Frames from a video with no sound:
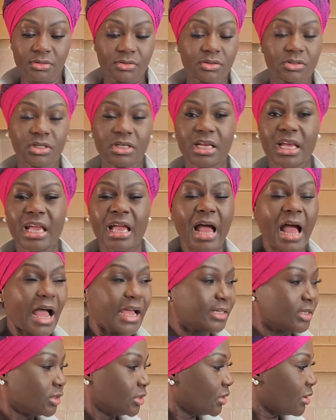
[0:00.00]
Today, I
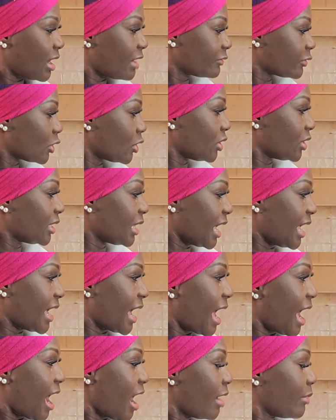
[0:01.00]
don't know, I've got
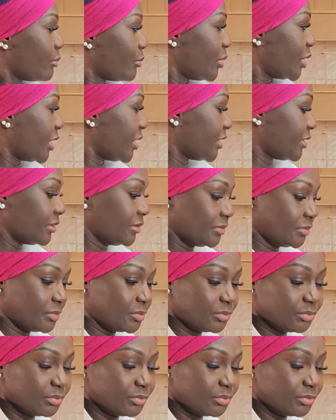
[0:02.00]
heartburn.